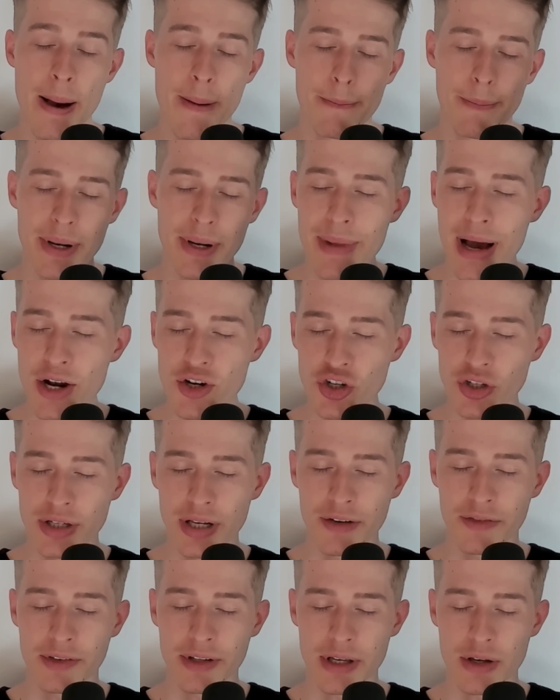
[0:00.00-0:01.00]
But
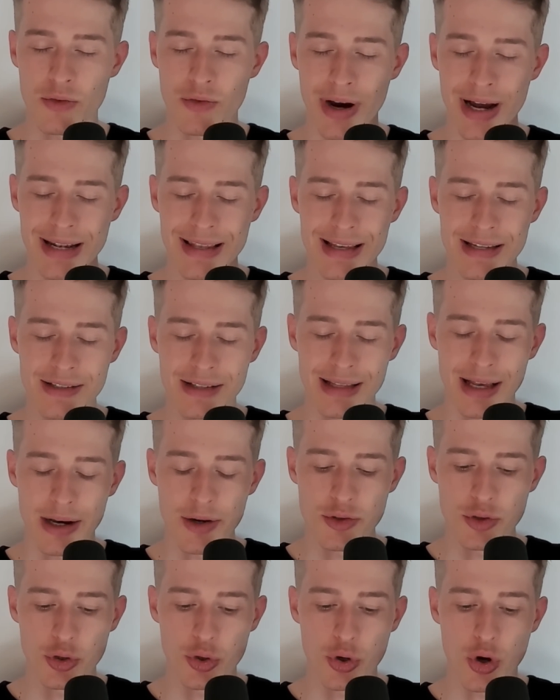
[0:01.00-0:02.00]
imaginatively, right, this allows
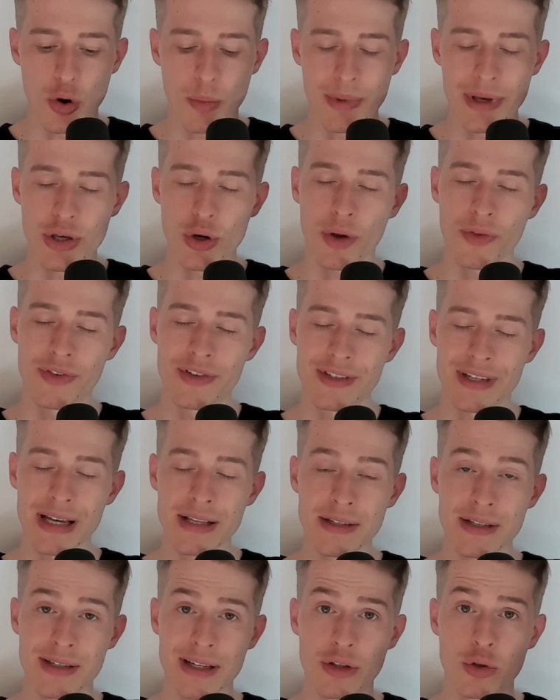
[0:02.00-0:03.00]
you to go beyond
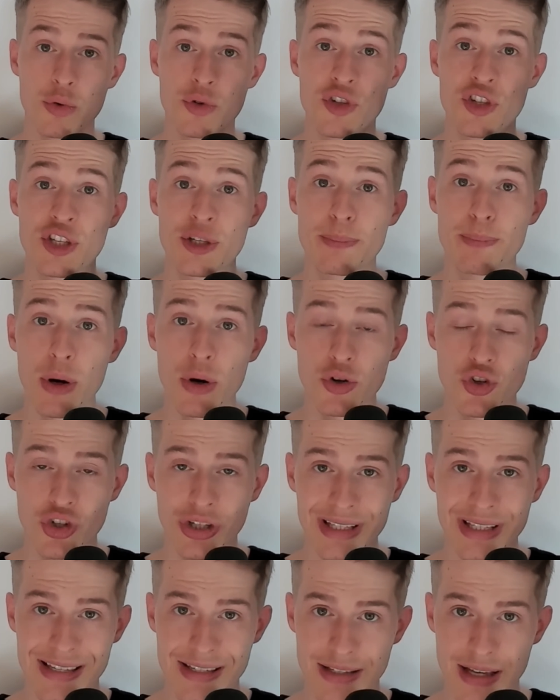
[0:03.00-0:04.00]
senses and to
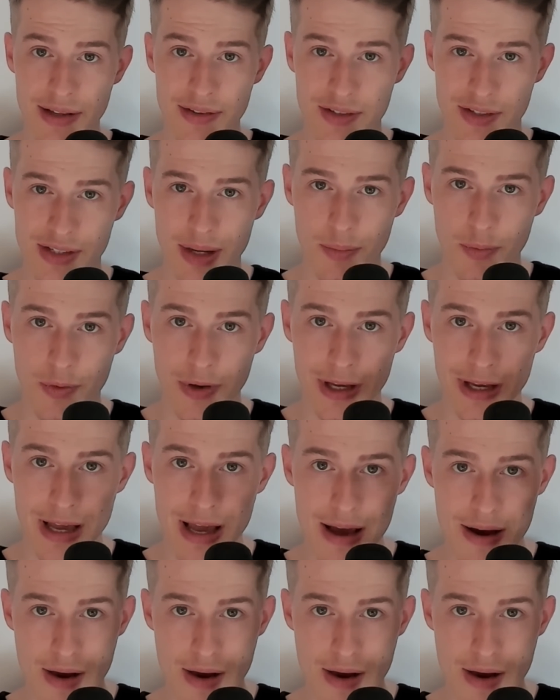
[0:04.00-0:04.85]
spiritually sense something